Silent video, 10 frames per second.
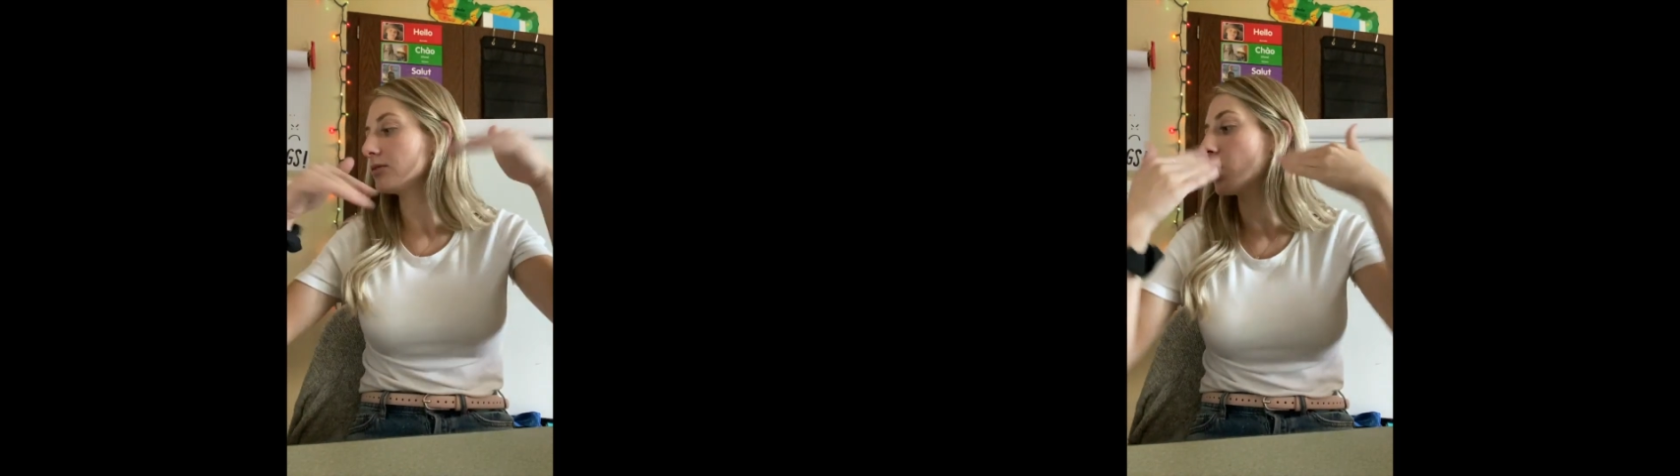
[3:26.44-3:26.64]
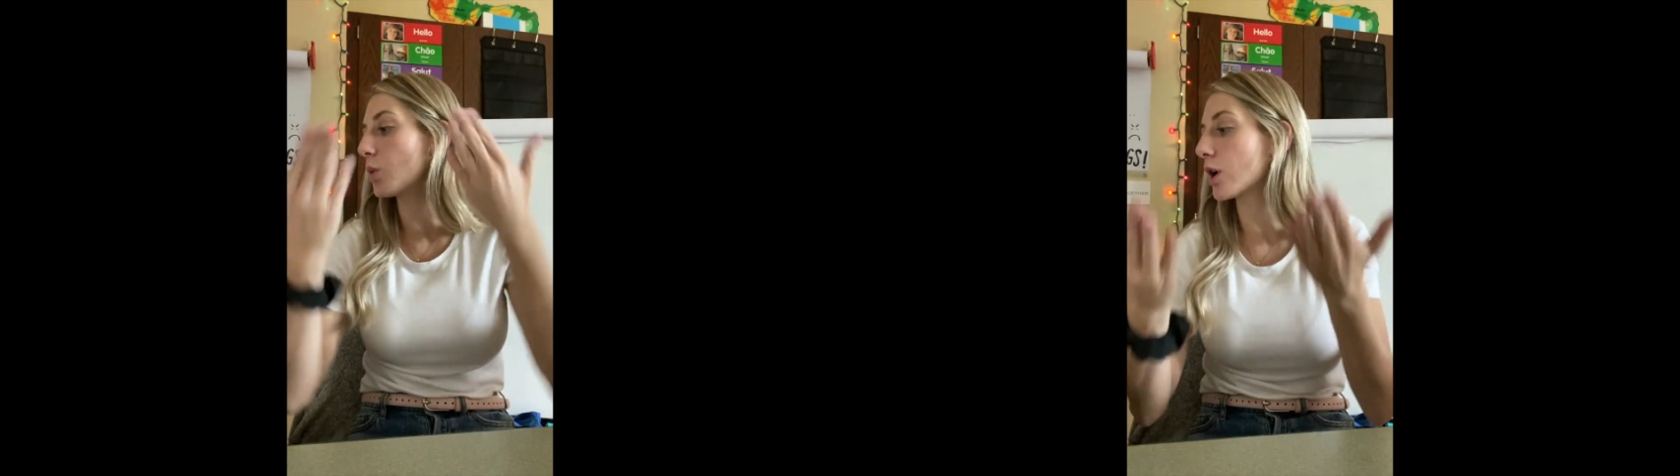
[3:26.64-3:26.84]

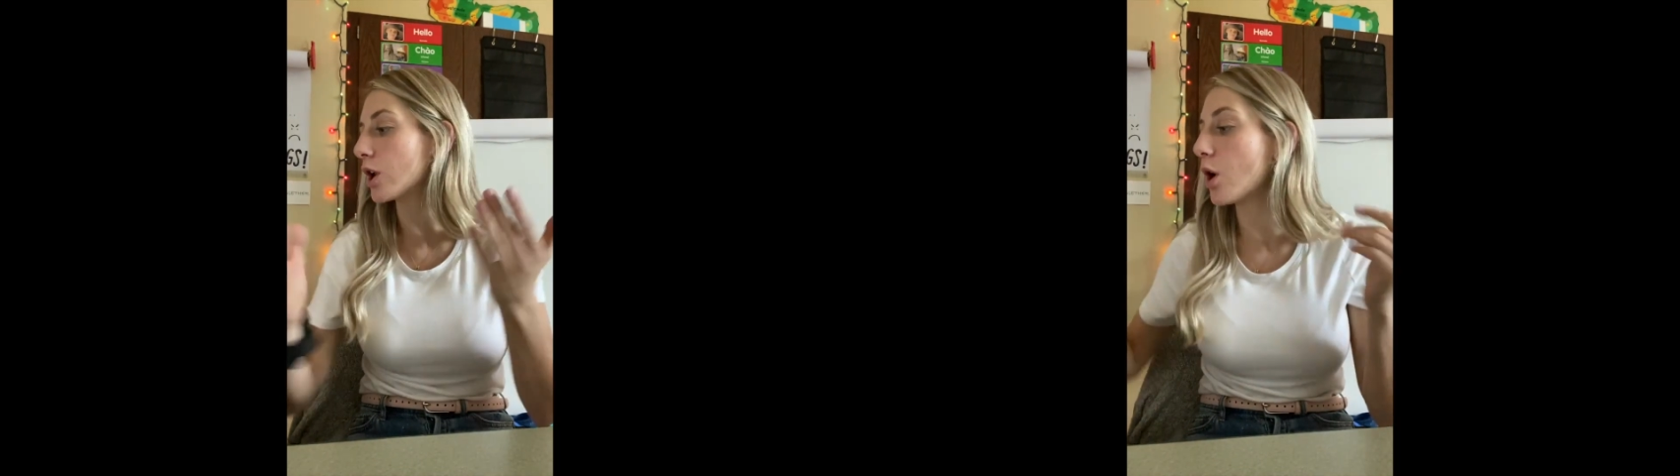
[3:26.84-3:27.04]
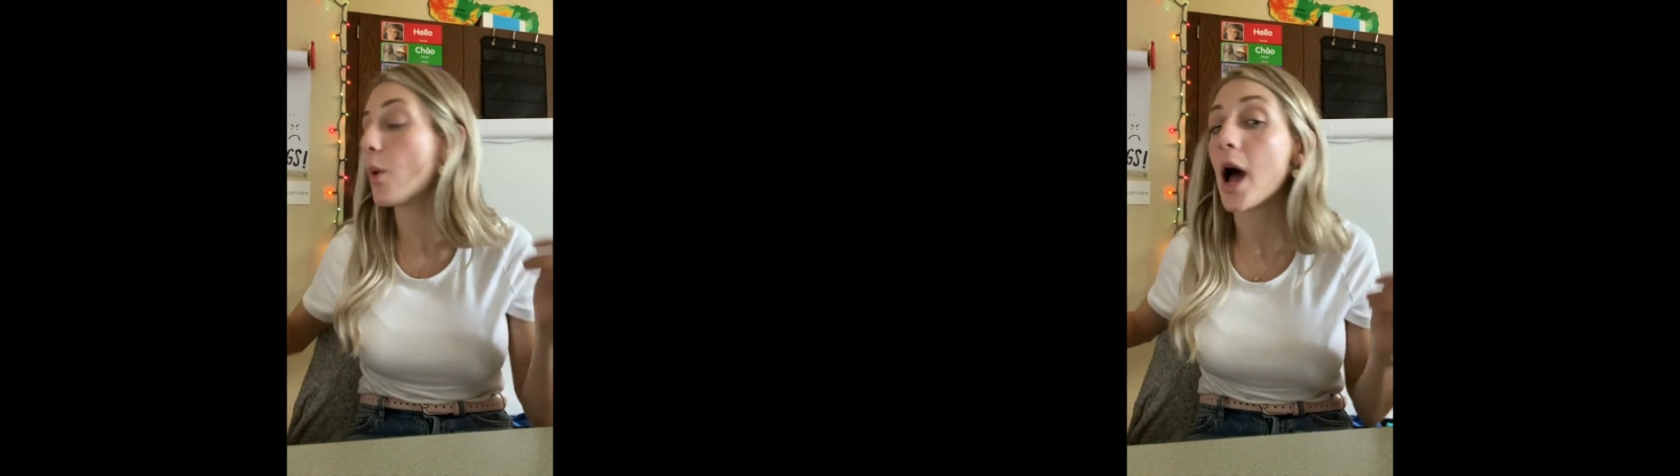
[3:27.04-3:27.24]
we're going
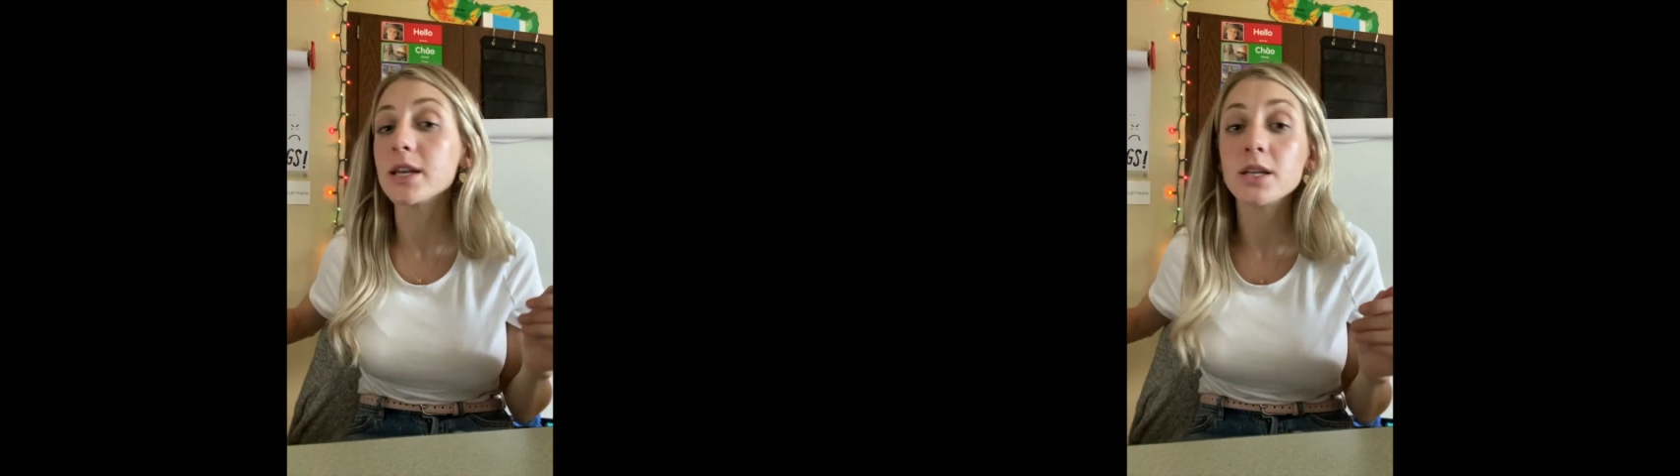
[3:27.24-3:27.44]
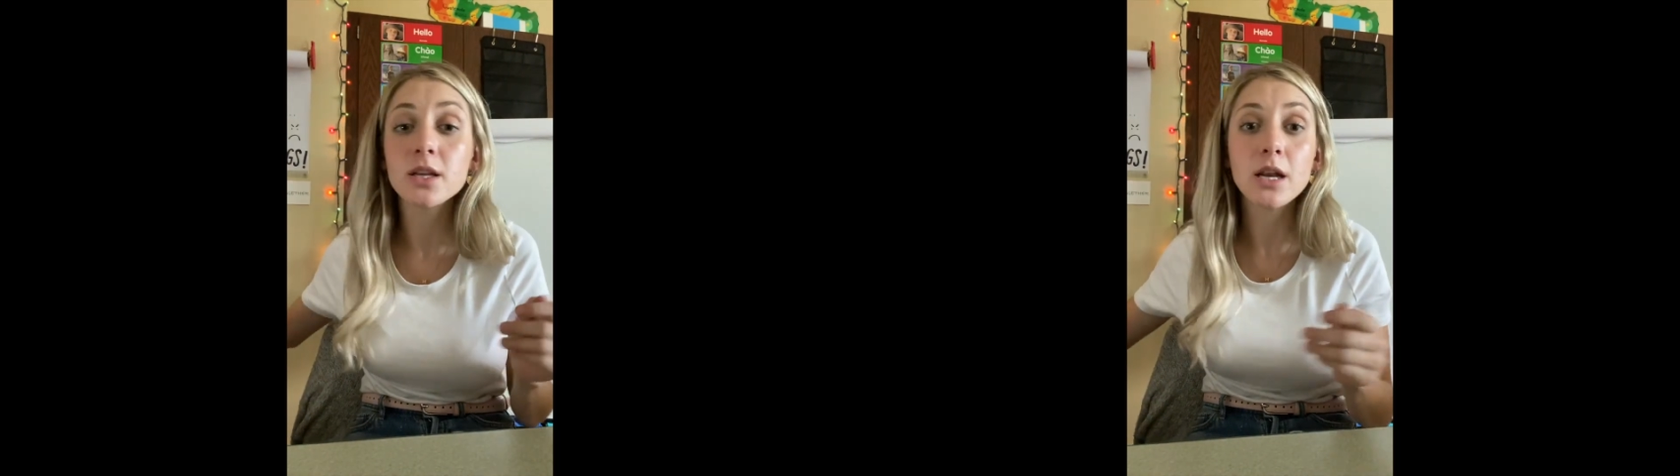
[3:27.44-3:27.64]
to go on
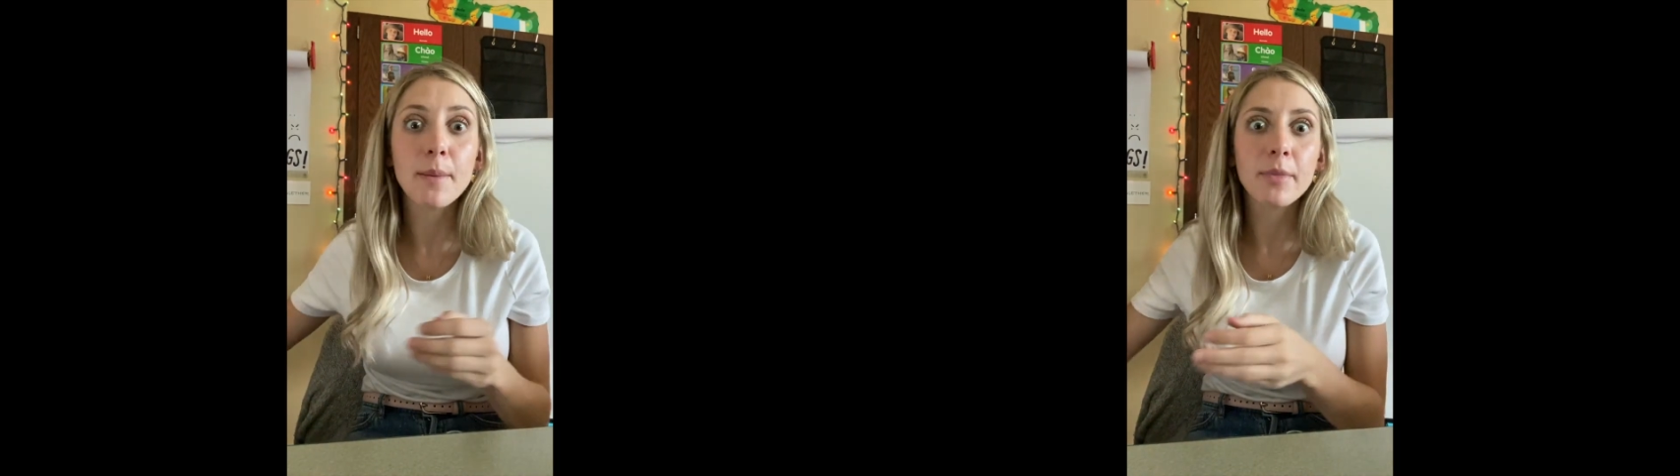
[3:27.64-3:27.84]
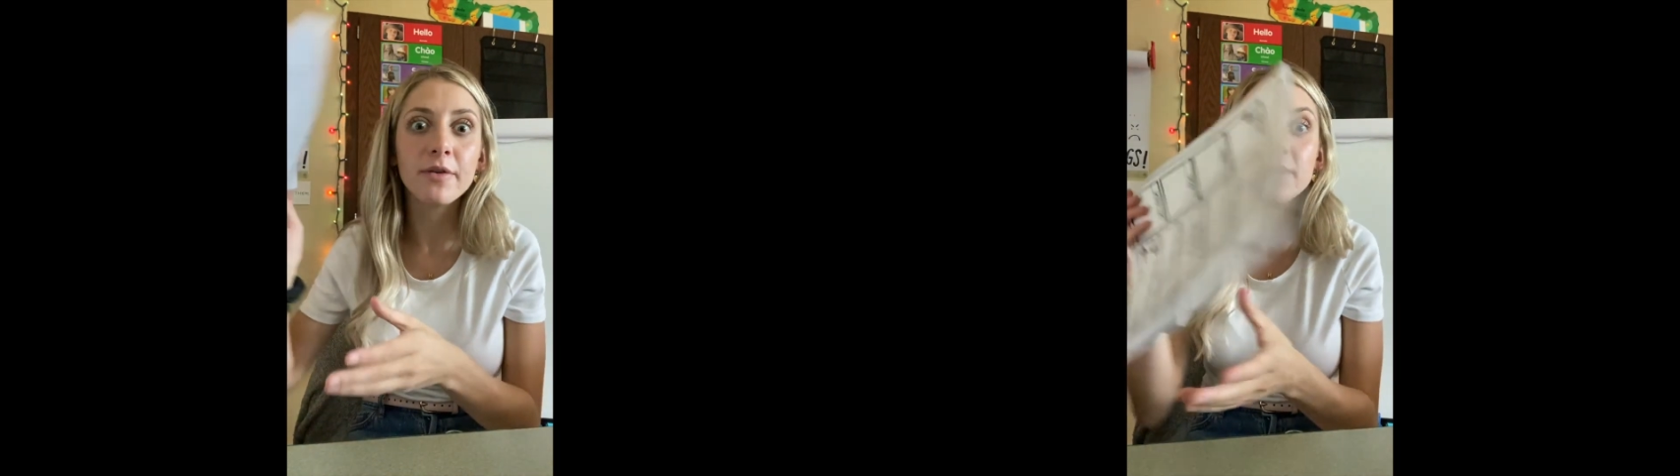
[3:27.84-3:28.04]
to the
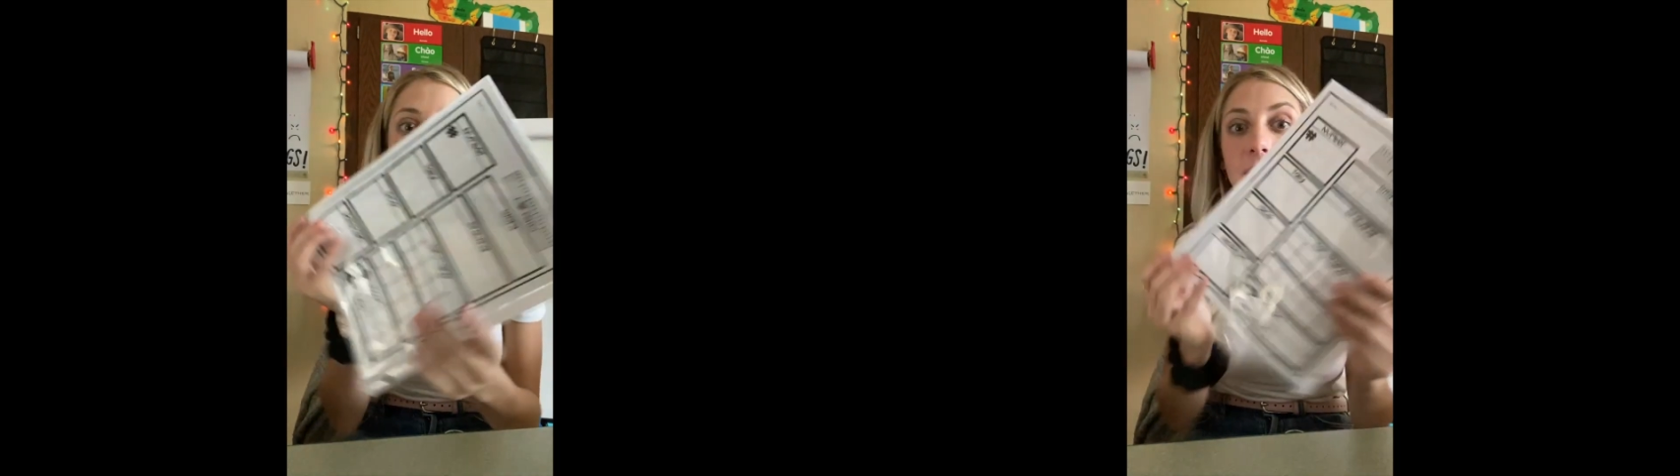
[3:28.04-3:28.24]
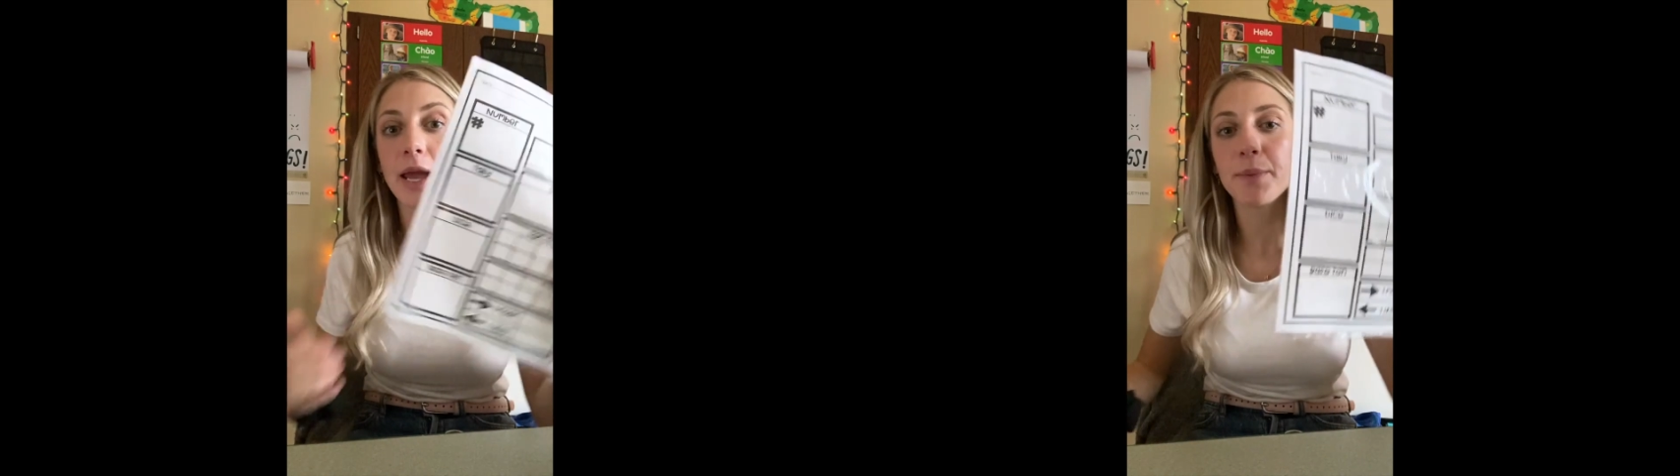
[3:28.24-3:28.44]
number of the
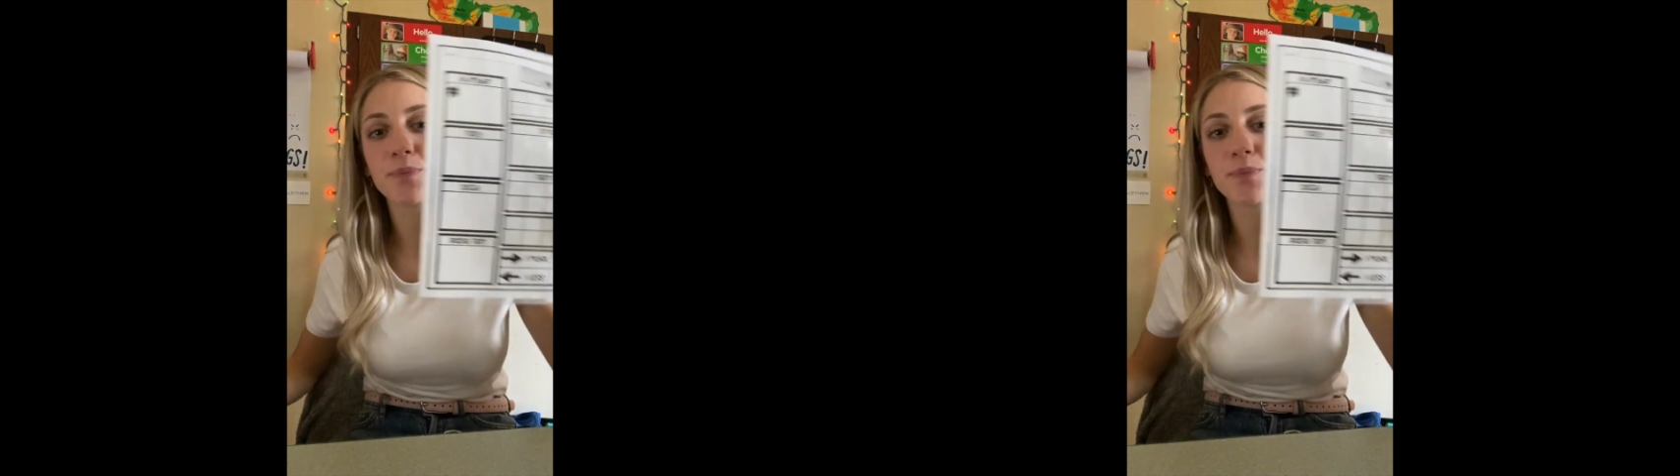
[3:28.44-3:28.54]
day.